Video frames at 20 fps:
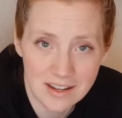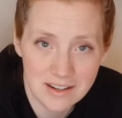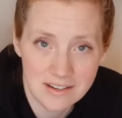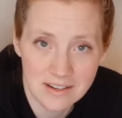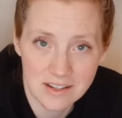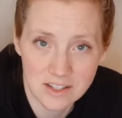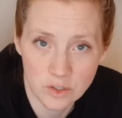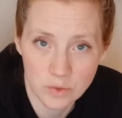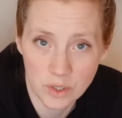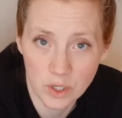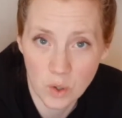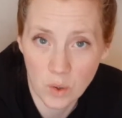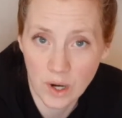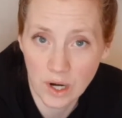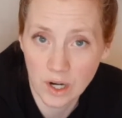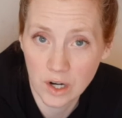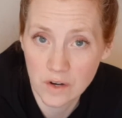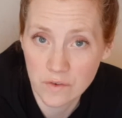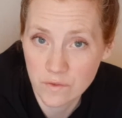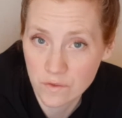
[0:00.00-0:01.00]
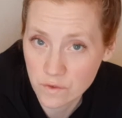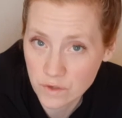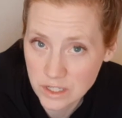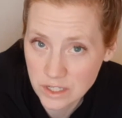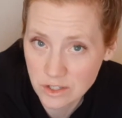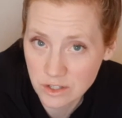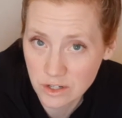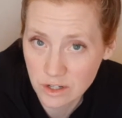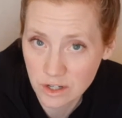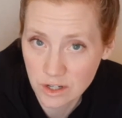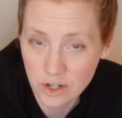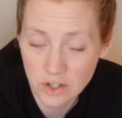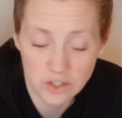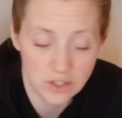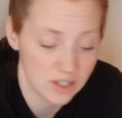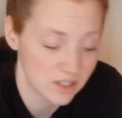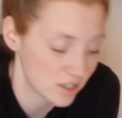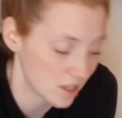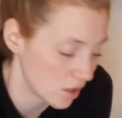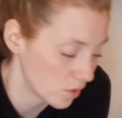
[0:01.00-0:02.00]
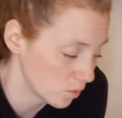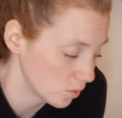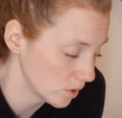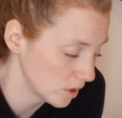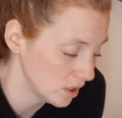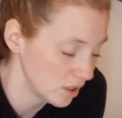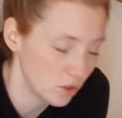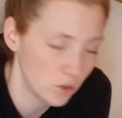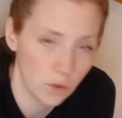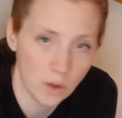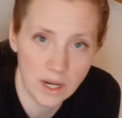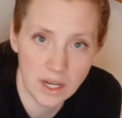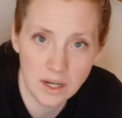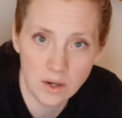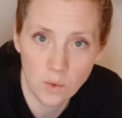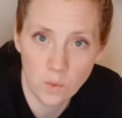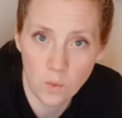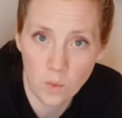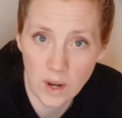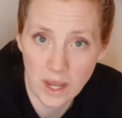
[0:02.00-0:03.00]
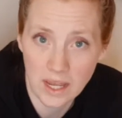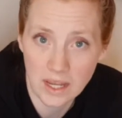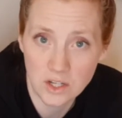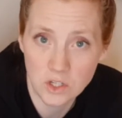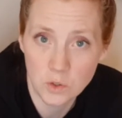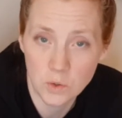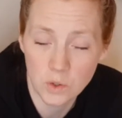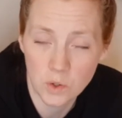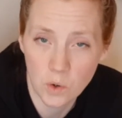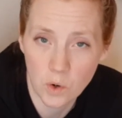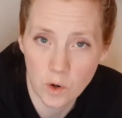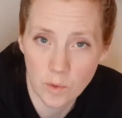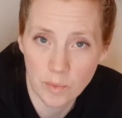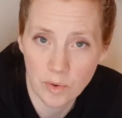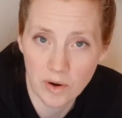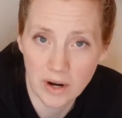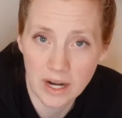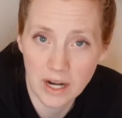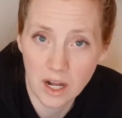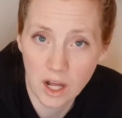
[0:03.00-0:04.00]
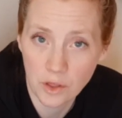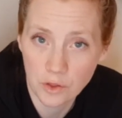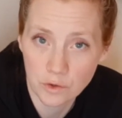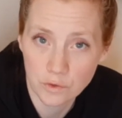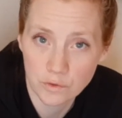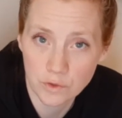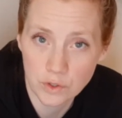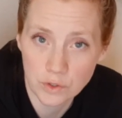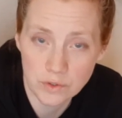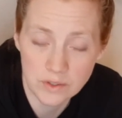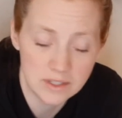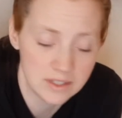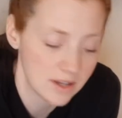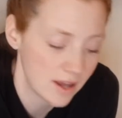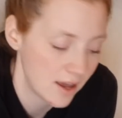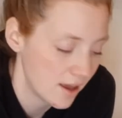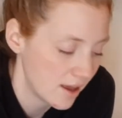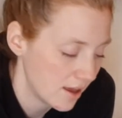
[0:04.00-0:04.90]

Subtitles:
doesn't require a freezer, so that's a really great way to incorporate other foods.